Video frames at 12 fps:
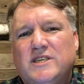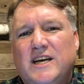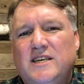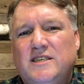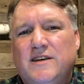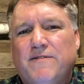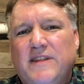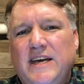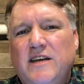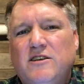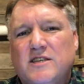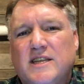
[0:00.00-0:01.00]
says, if
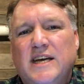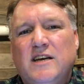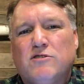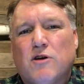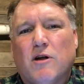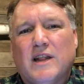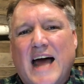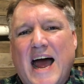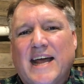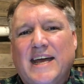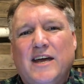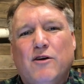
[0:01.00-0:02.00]
these things are
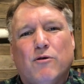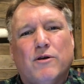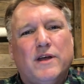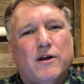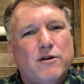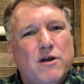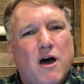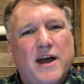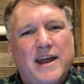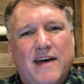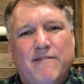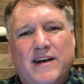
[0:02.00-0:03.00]
lacking or they're not
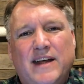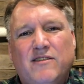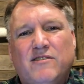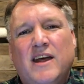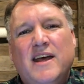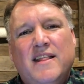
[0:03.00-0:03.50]
evidence,